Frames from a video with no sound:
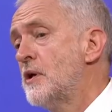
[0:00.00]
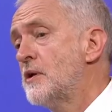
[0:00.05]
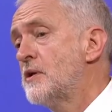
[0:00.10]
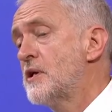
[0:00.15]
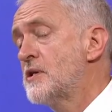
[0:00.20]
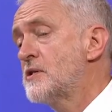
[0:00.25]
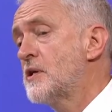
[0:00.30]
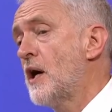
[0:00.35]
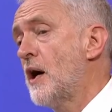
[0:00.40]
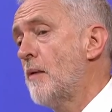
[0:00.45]

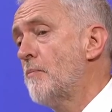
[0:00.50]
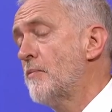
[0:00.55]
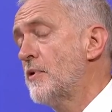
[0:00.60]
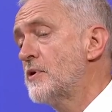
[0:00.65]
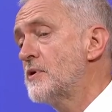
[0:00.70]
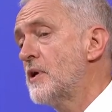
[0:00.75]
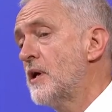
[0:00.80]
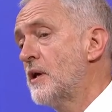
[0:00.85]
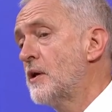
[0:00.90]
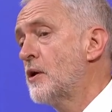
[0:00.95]
disarmament
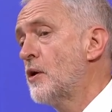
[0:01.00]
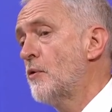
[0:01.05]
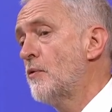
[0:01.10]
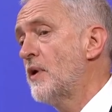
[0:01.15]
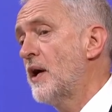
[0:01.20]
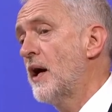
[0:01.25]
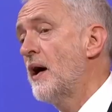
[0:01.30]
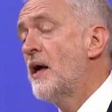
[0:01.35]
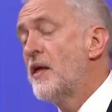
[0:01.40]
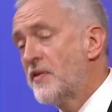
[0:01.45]
in
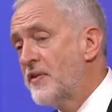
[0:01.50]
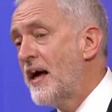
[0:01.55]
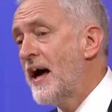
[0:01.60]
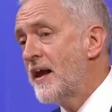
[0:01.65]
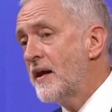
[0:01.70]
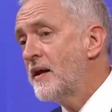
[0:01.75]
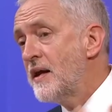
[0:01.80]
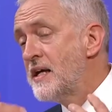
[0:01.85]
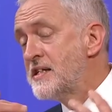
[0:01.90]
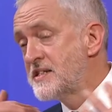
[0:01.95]
Korea.
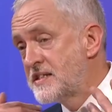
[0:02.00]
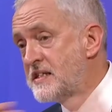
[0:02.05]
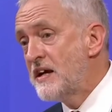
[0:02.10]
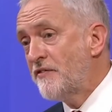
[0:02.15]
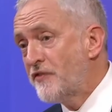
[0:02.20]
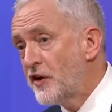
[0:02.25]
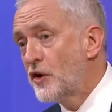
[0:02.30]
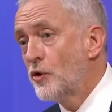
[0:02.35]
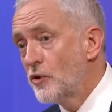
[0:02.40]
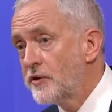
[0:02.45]
That is
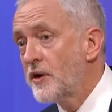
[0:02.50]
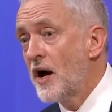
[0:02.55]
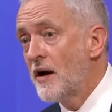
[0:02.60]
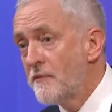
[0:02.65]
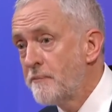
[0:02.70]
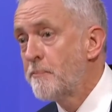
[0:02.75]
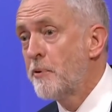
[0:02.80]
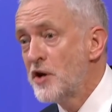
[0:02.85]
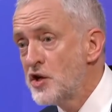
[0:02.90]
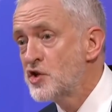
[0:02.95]
difficult, I
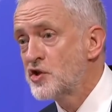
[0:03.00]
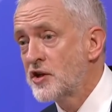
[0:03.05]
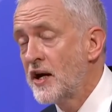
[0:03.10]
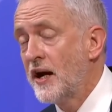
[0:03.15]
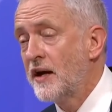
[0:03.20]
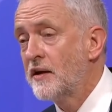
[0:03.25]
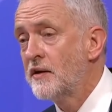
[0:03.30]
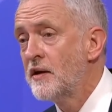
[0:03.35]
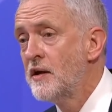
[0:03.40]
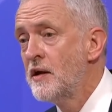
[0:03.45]

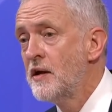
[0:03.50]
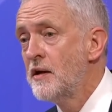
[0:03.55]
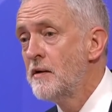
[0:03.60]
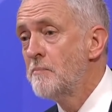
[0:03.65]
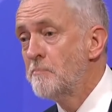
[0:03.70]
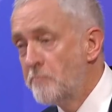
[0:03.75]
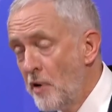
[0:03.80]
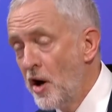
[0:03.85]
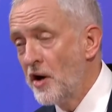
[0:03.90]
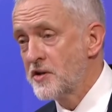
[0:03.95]
appreciate,
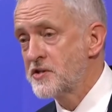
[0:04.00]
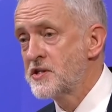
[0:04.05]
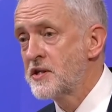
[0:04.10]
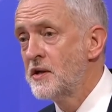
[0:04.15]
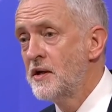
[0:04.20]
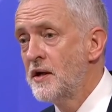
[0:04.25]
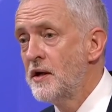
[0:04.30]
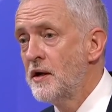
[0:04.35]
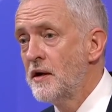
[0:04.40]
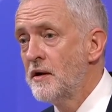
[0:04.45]
but...
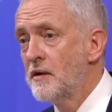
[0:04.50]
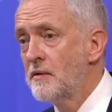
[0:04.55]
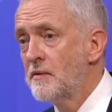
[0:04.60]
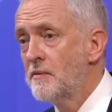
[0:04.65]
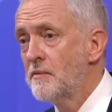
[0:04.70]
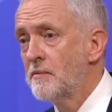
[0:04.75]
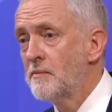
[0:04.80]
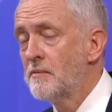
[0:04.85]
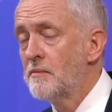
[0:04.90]
Impossible.